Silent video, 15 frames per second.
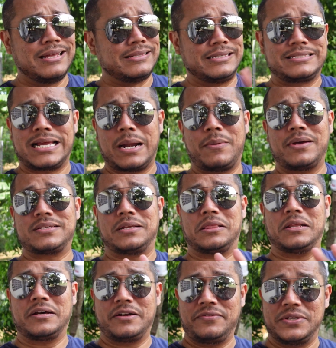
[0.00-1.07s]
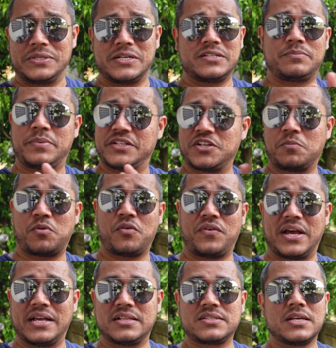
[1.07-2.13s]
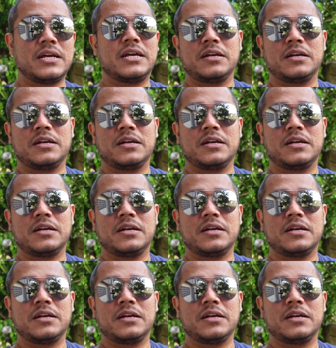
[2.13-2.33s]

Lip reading: This camera has a lot of features, picture profiles,